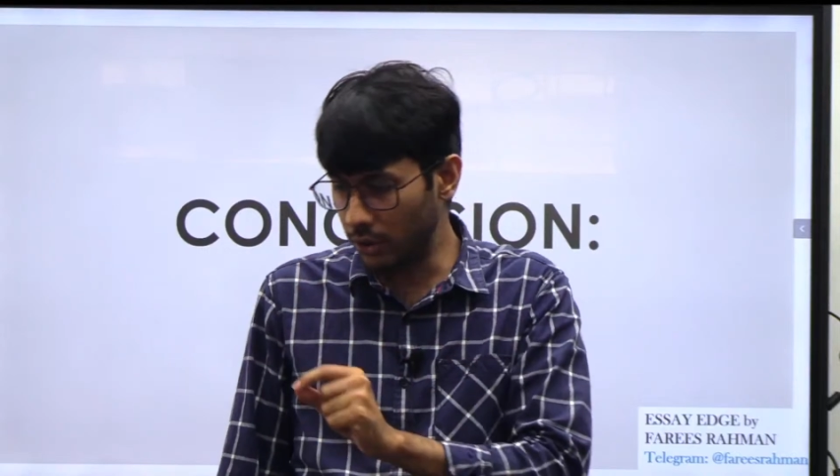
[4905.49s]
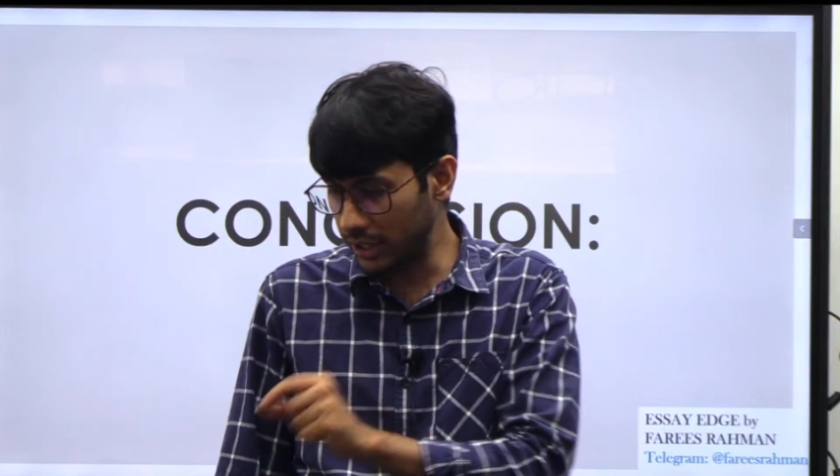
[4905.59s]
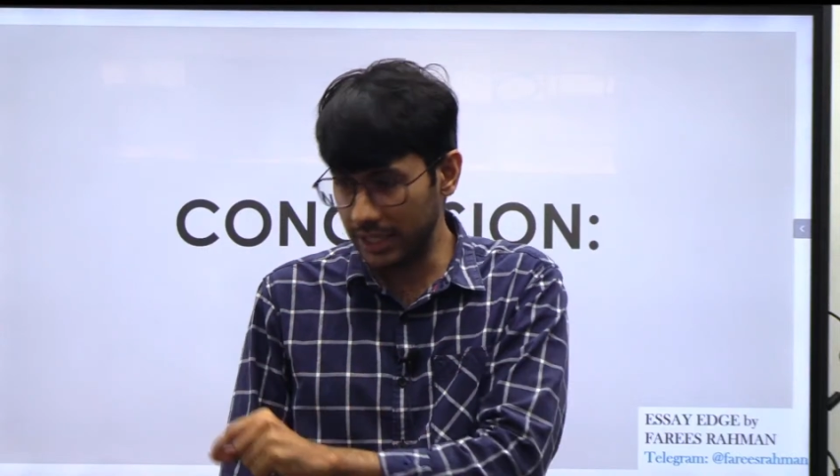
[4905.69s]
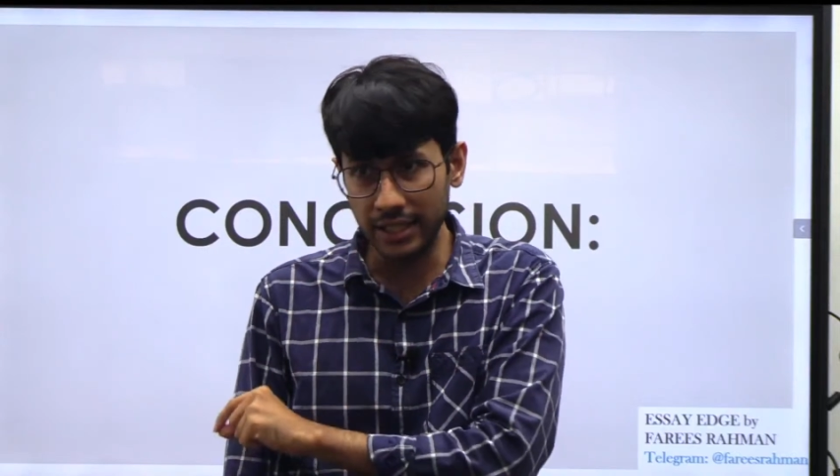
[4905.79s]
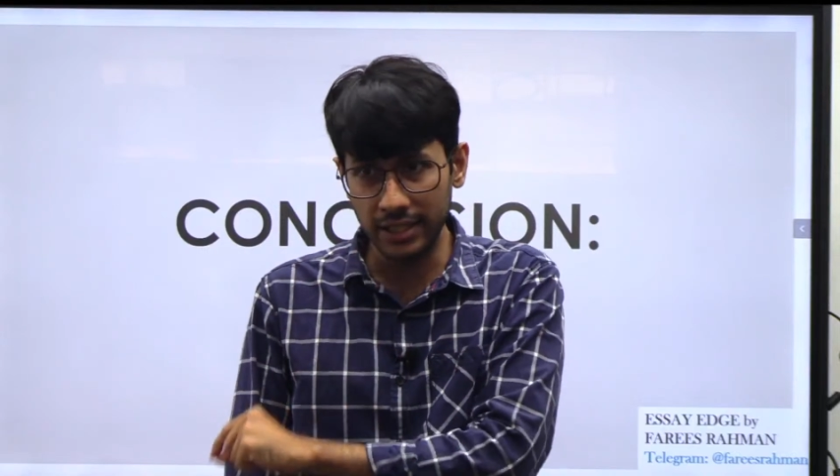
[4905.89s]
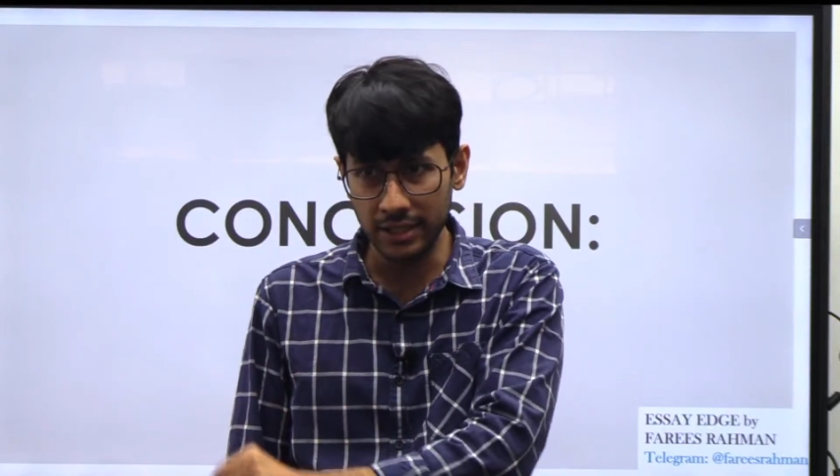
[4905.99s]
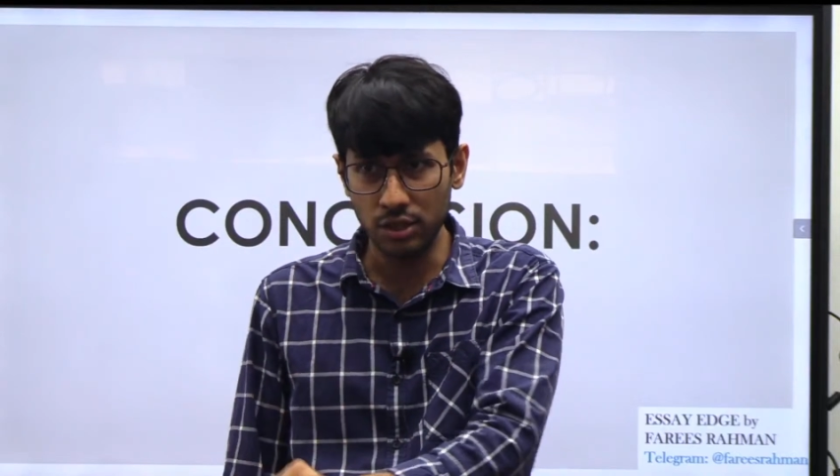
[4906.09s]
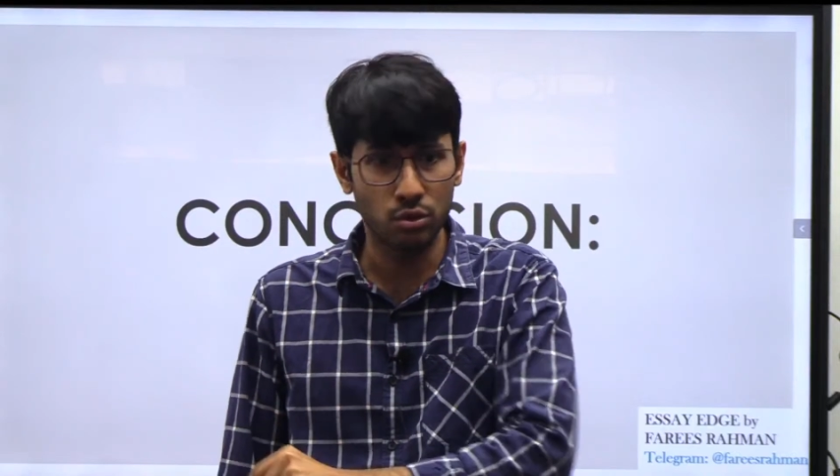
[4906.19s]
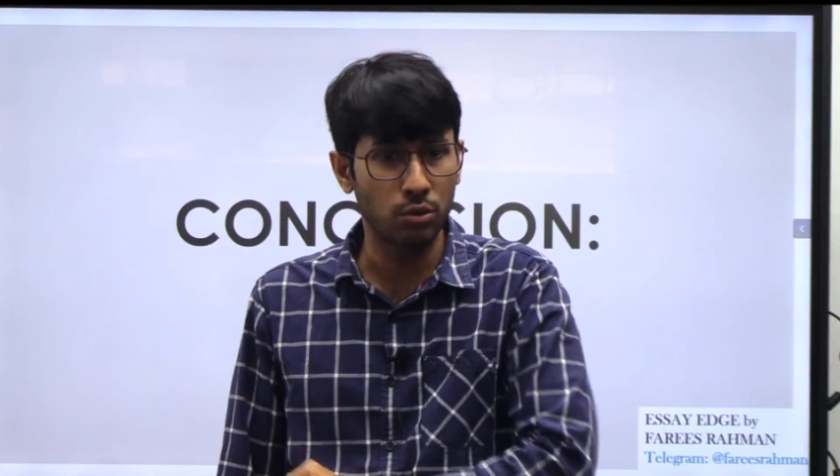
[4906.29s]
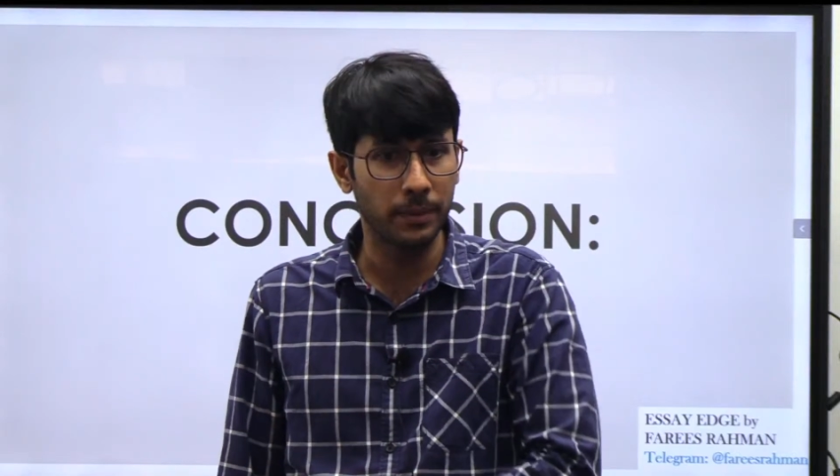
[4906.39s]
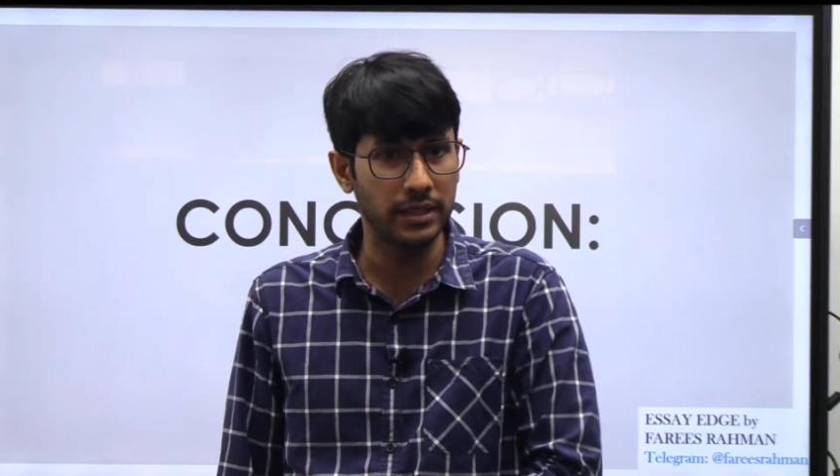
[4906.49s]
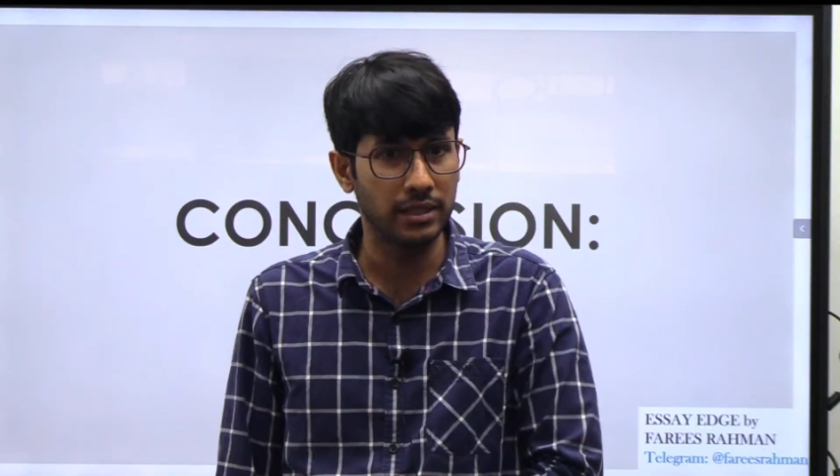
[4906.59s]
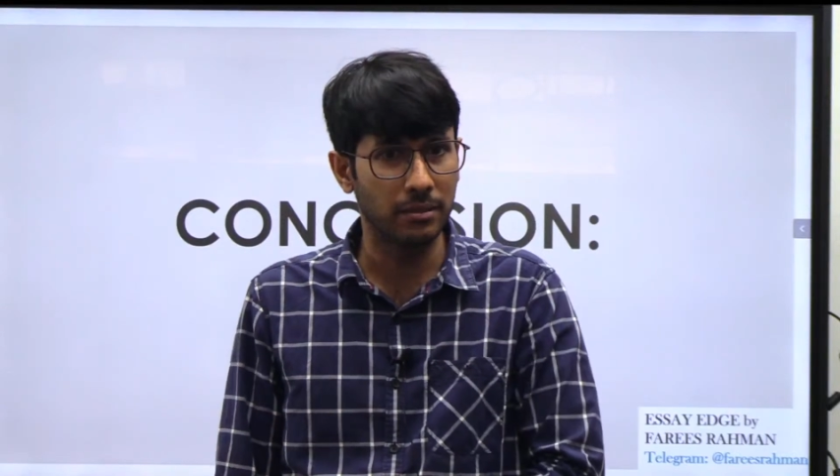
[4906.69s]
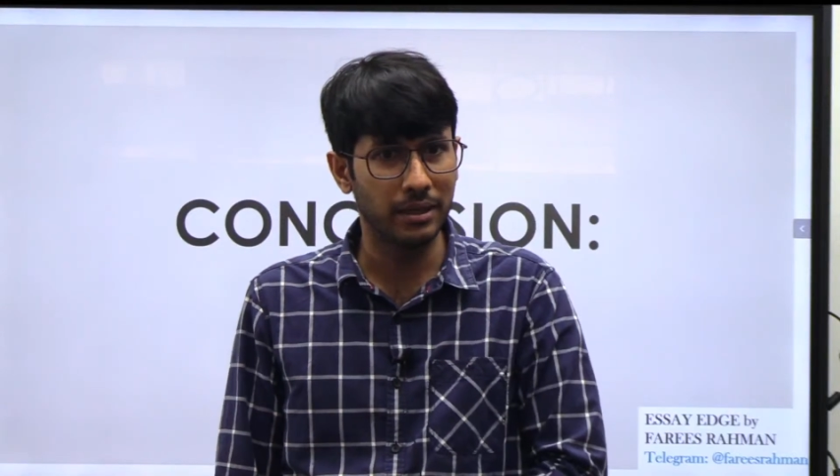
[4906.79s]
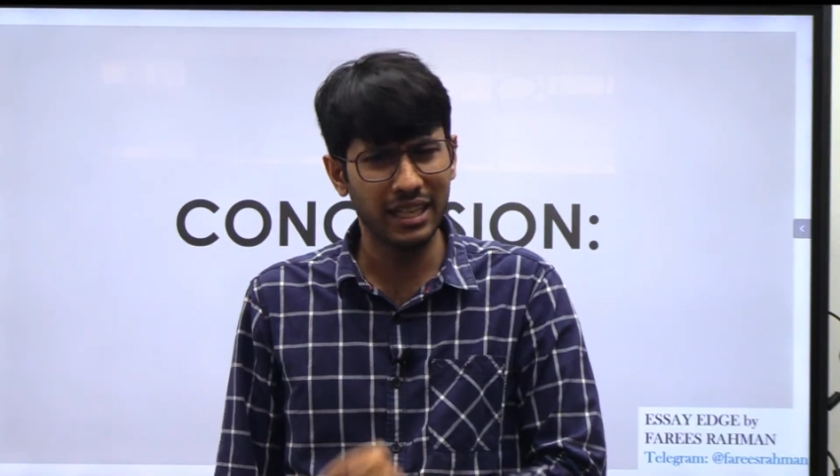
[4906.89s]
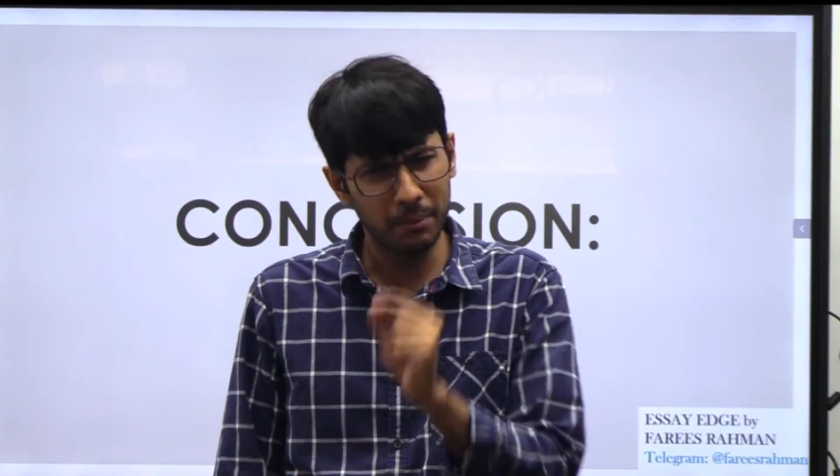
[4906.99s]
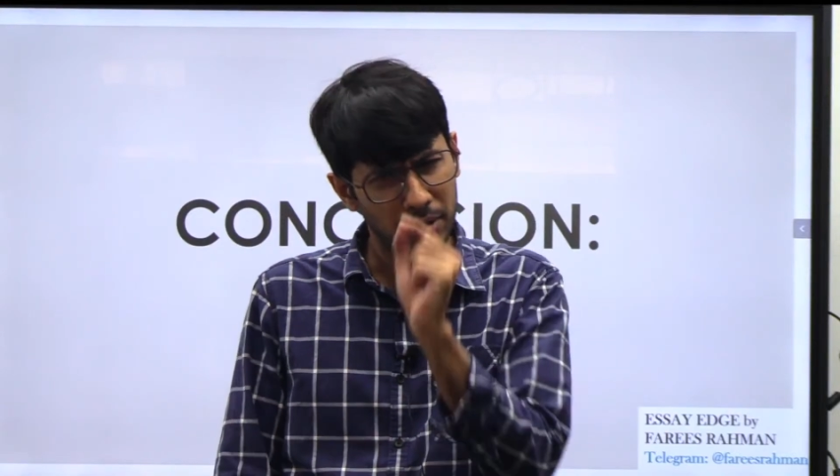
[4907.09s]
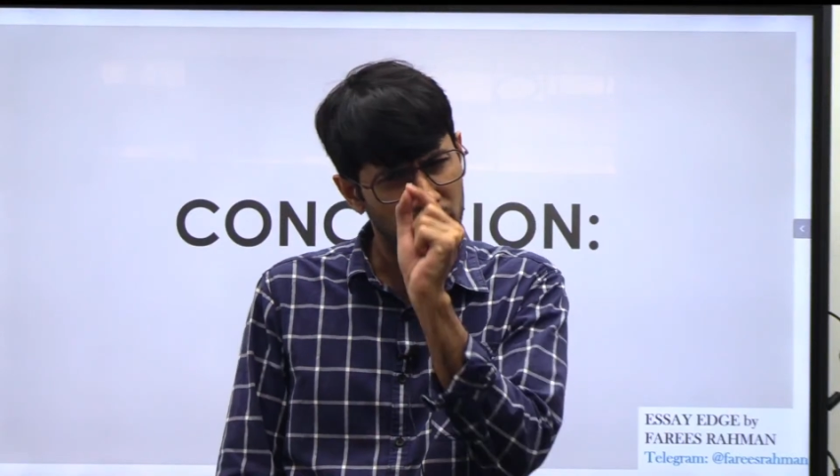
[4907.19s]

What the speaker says: that there are just 2 pages remaining, keep a